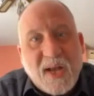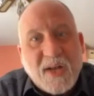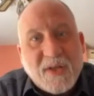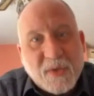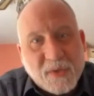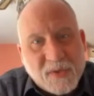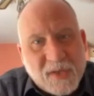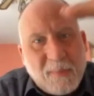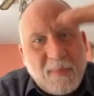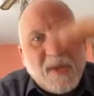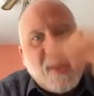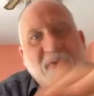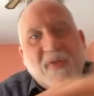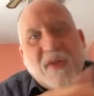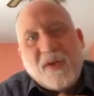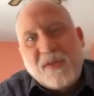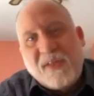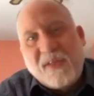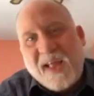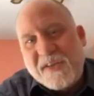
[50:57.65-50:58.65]
So something in
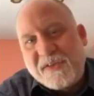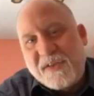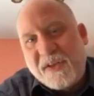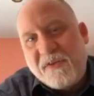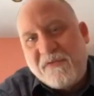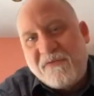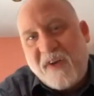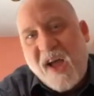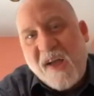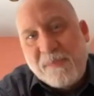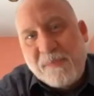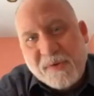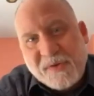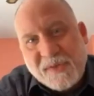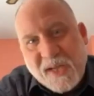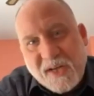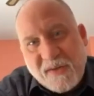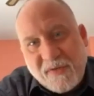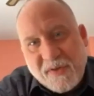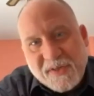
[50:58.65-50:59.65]
there less than 5%
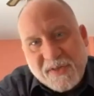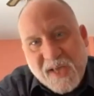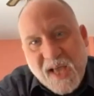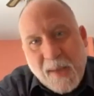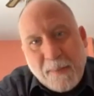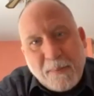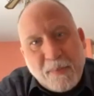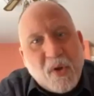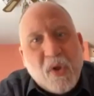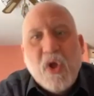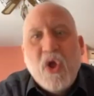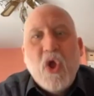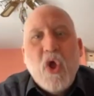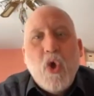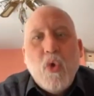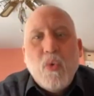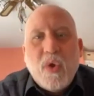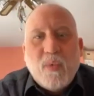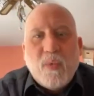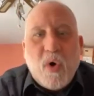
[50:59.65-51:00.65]
of the sample,
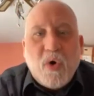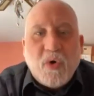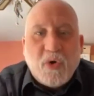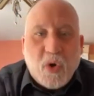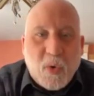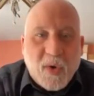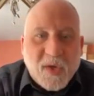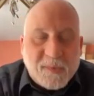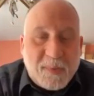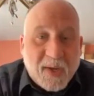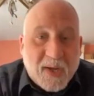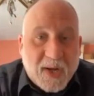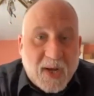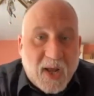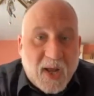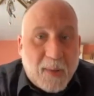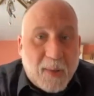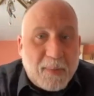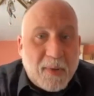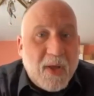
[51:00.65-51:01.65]
we won't always pick it
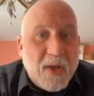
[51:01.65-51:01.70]
up.